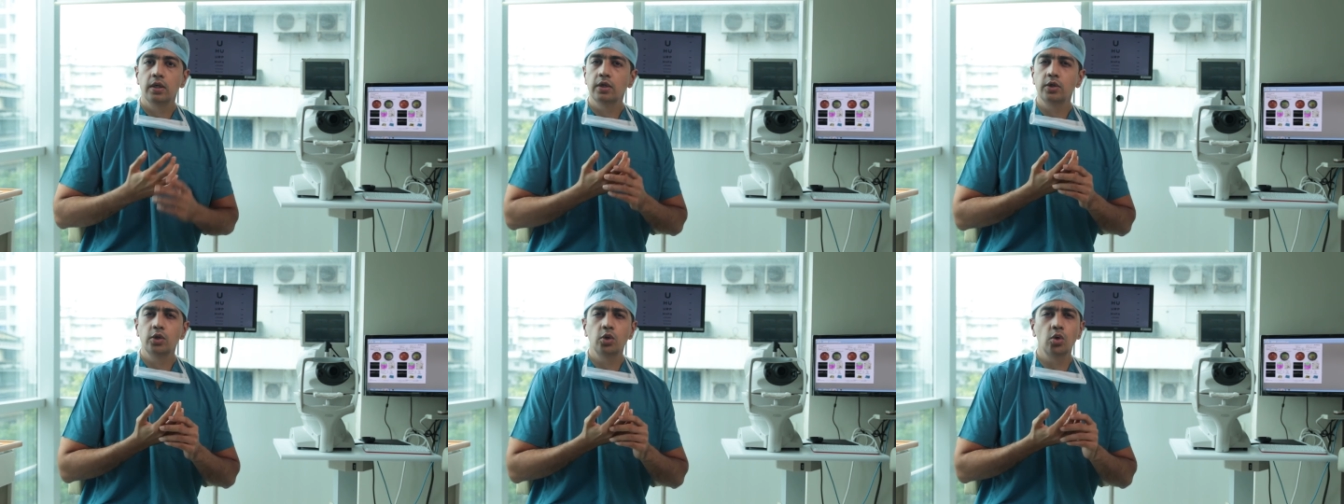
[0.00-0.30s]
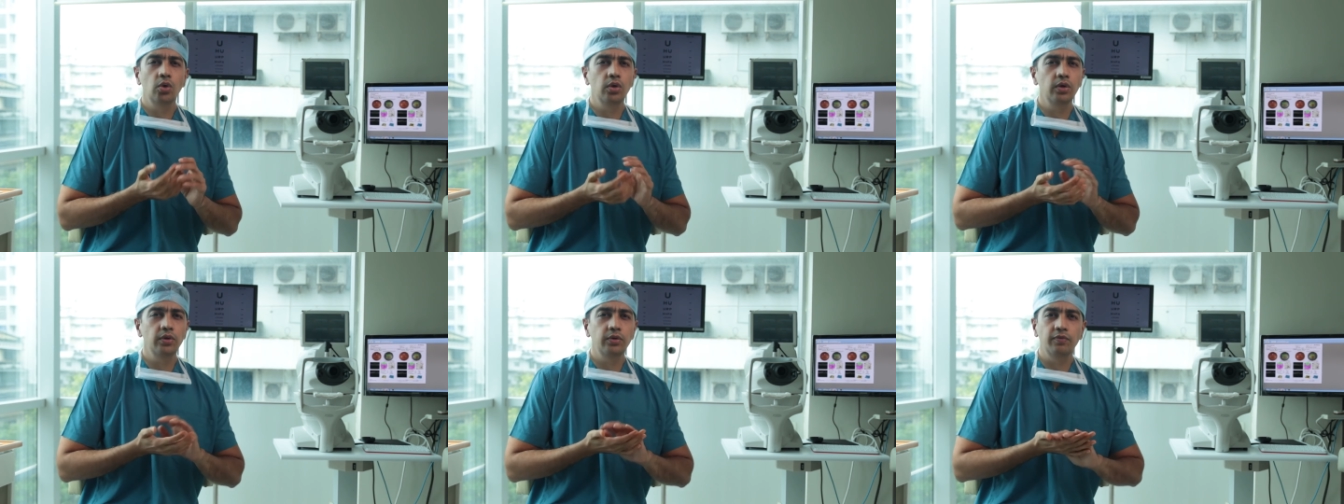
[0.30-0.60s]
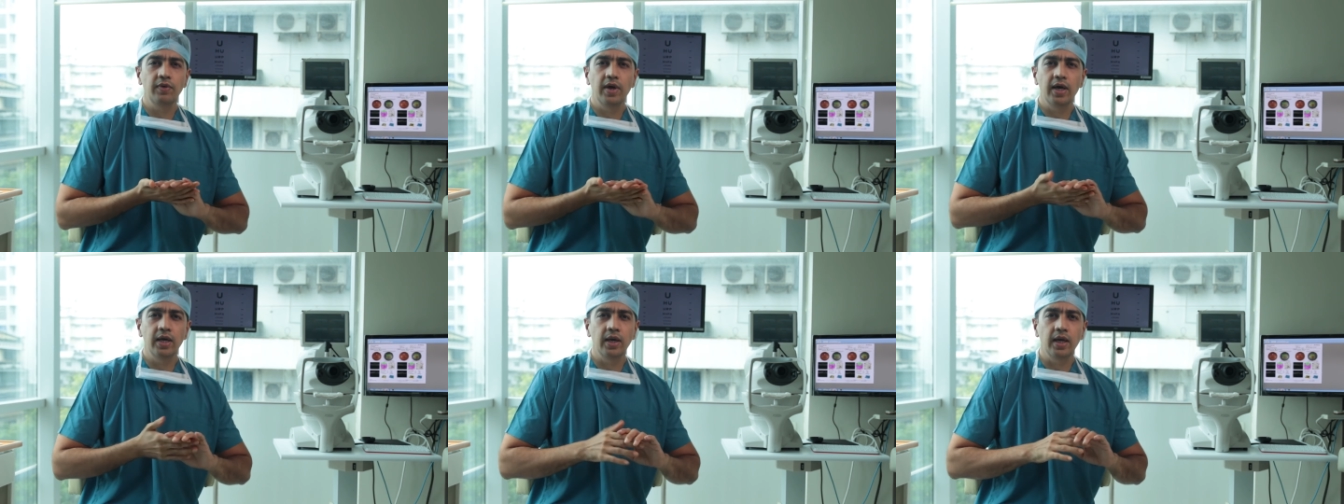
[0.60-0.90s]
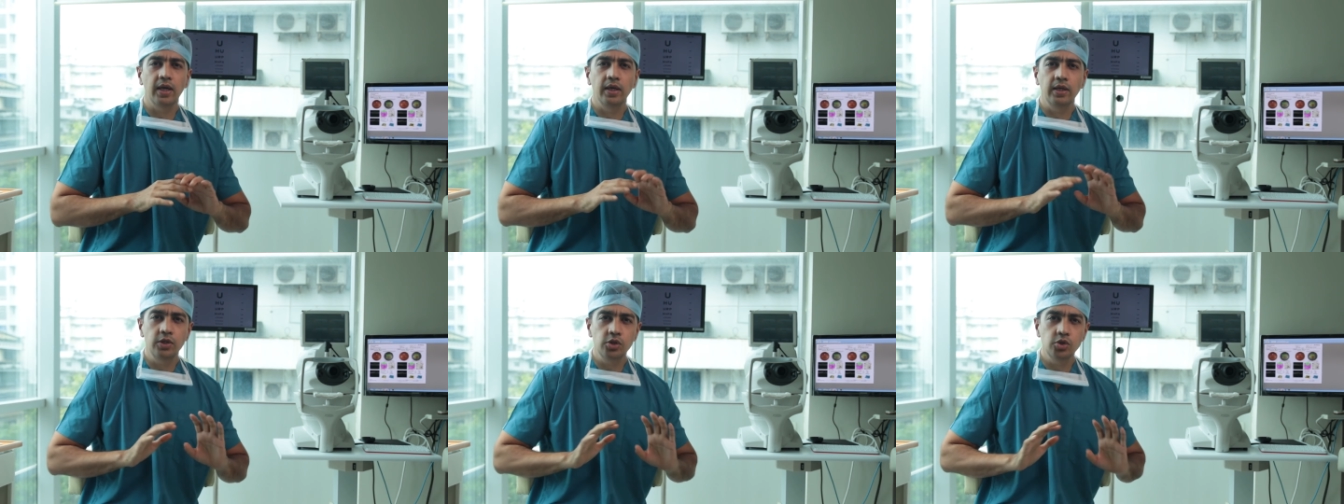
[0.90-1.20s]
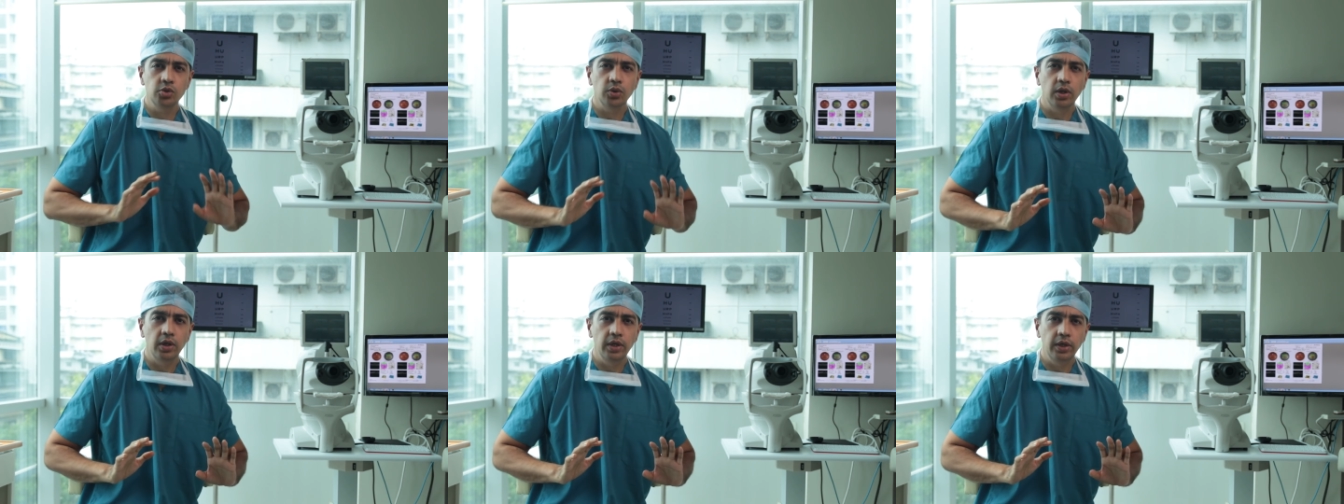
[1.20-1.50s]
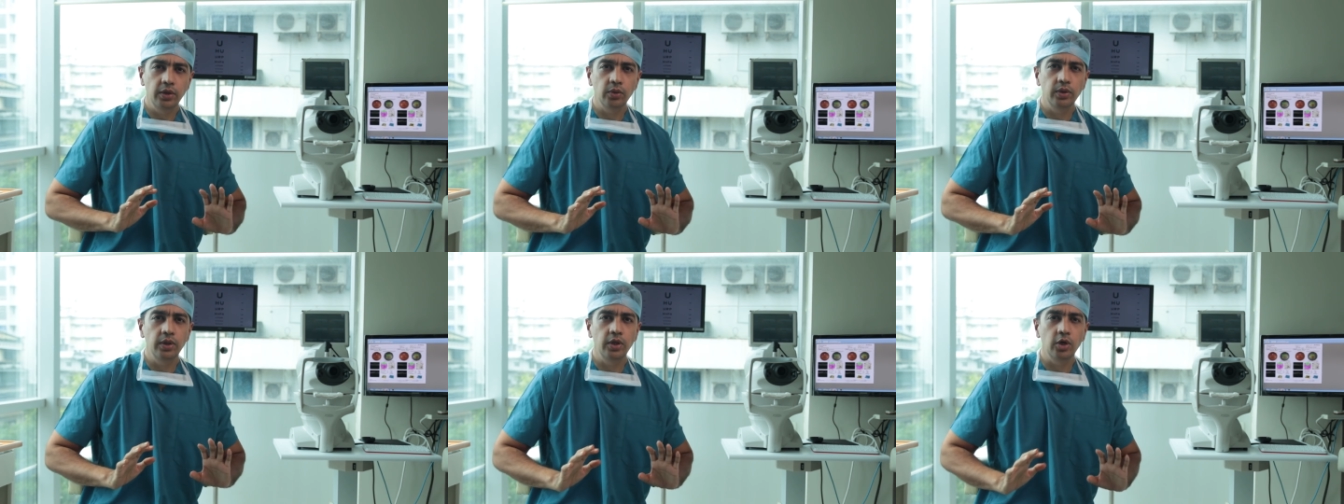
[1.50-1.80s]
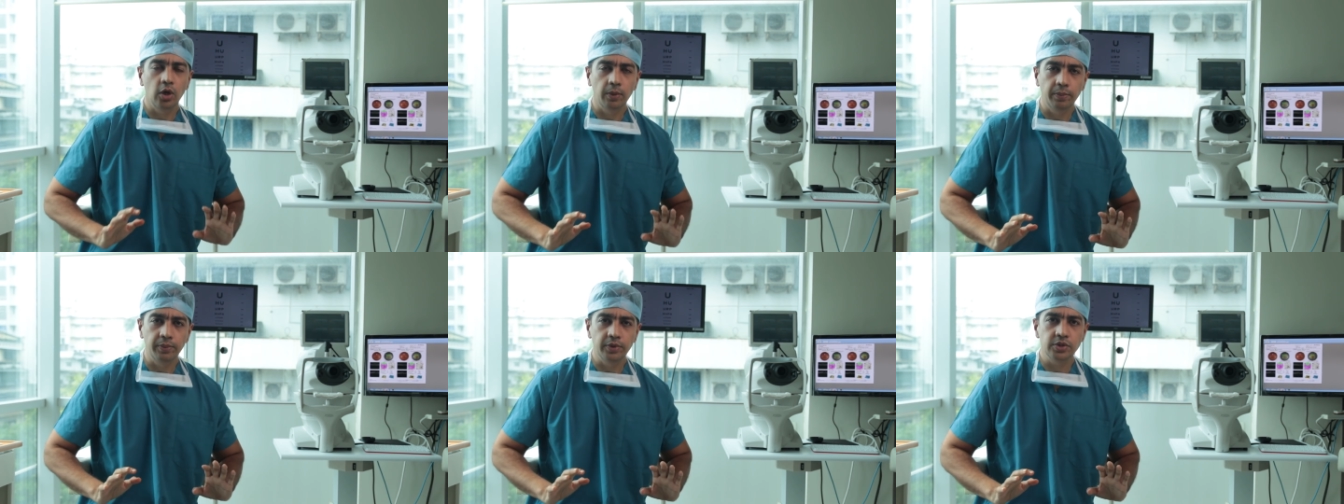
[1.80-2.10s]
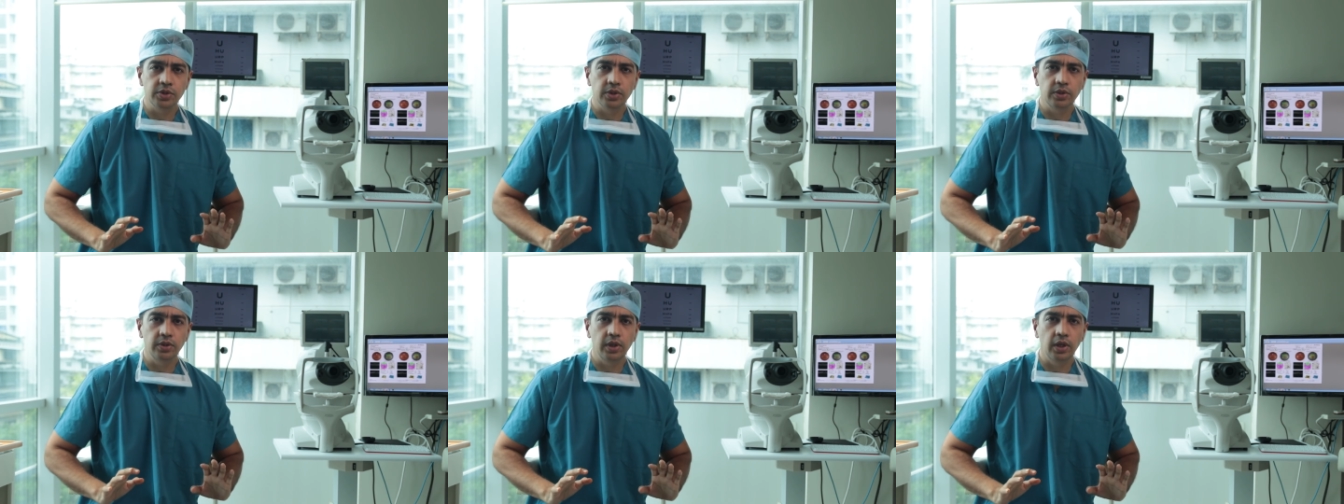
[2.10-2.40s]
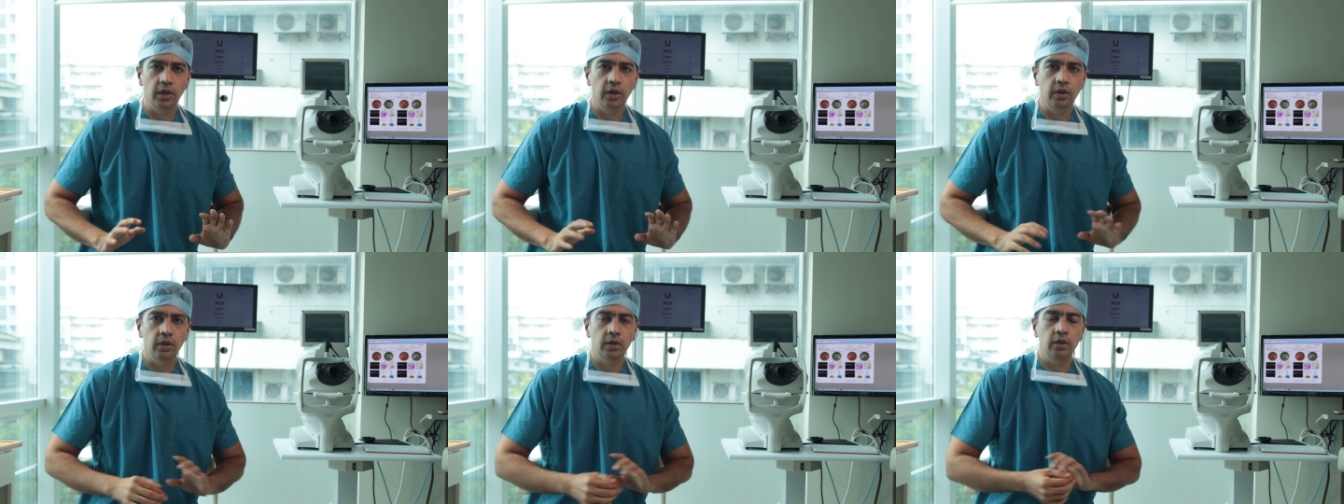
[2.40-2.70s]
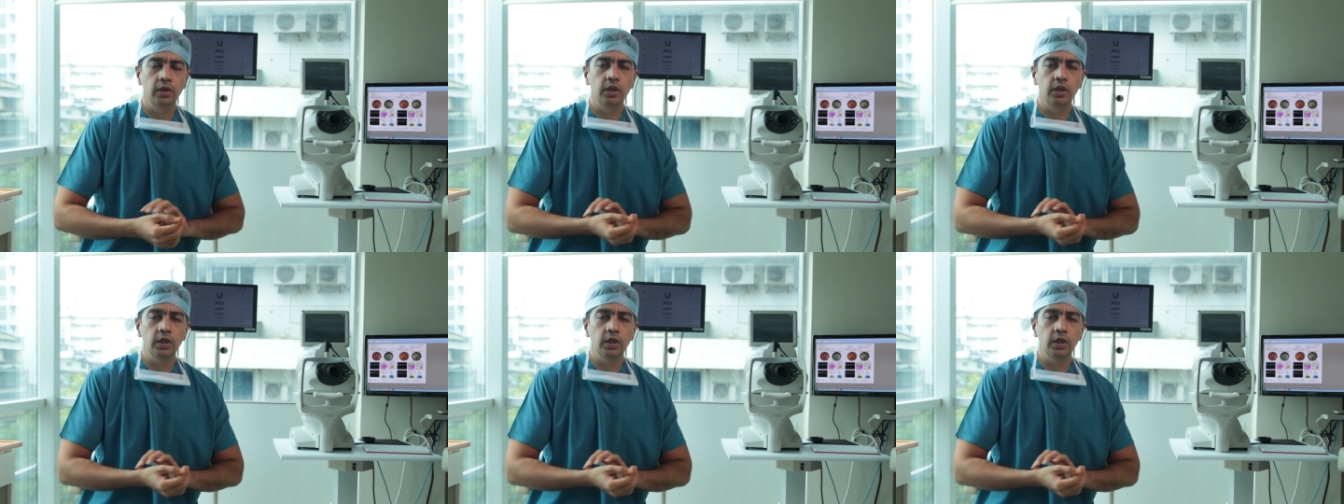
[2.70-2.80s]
Don't wear any jewelry to the operation theater.